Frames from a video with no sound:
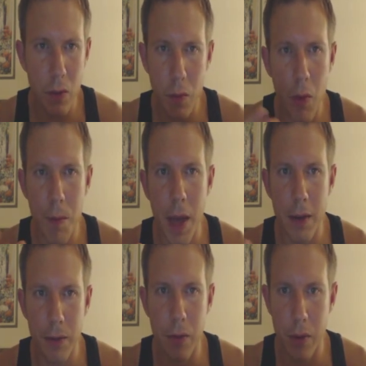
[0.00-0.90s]
so we're
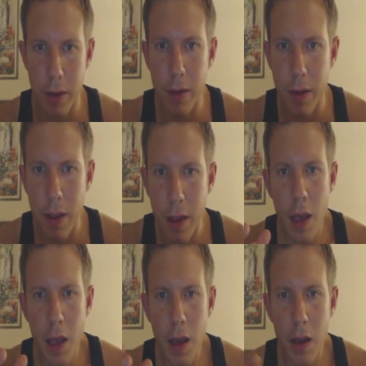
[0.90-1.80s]
meant for it.
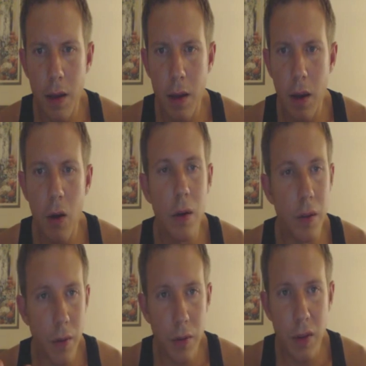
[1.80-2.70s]
Oh,
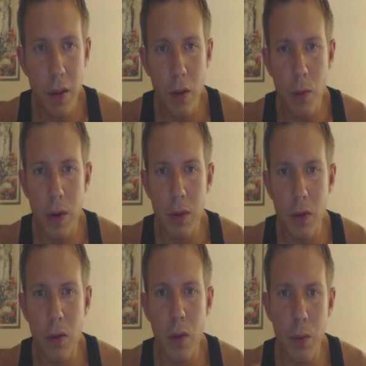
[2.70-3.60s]
another thing you want
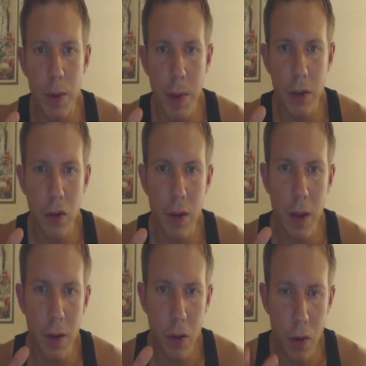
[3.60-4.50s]
to do, you want to make sure
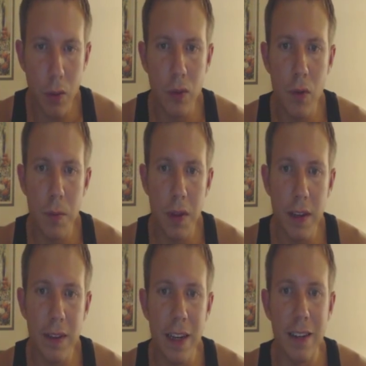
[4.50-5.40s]
that you go to a
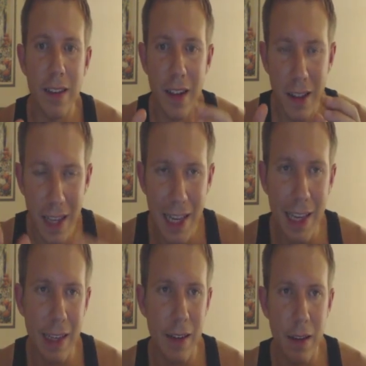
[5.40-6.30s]
place that is
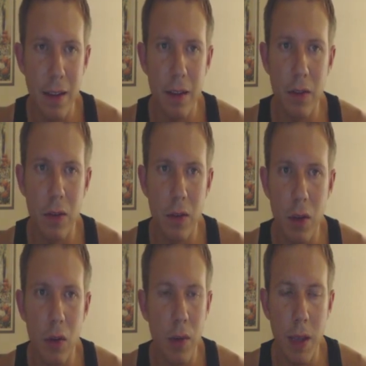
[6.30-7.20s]
clean, so
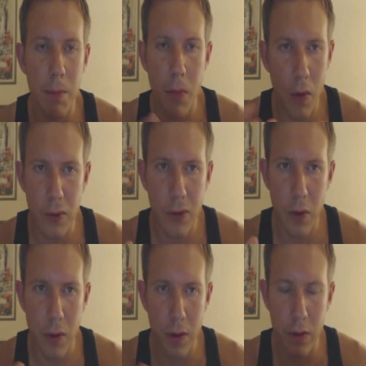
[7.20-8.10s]
you don't get
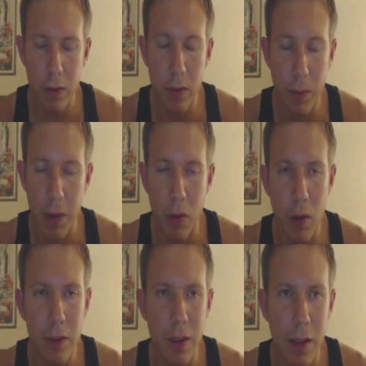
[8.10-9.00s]
MRSA or something
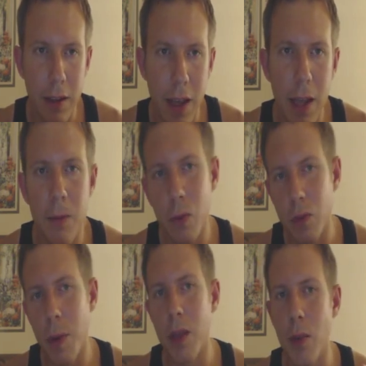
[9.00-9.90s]
crazy like that.
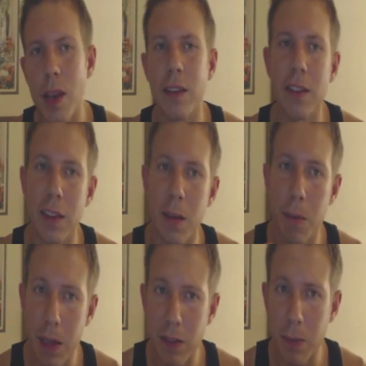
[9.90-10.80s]
Which, by the way, is in
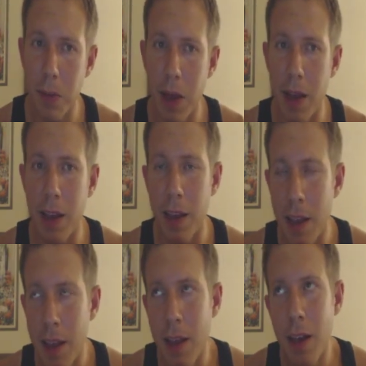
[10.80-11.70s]
the meat supply.
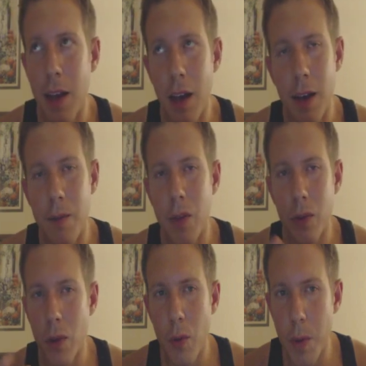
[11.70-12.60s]
If
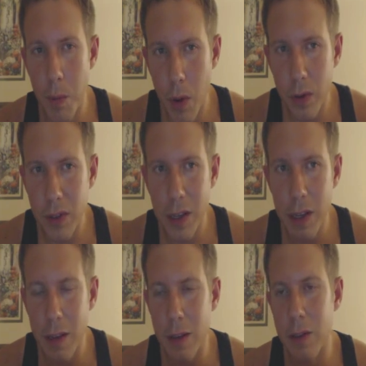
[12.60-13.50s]
you don't know what
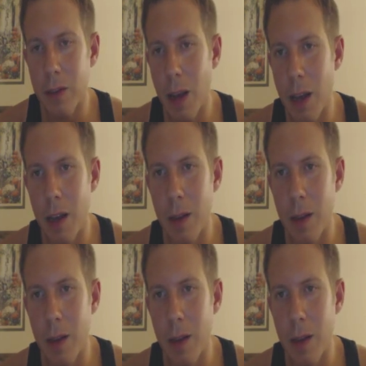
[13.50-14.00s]
MRSA is,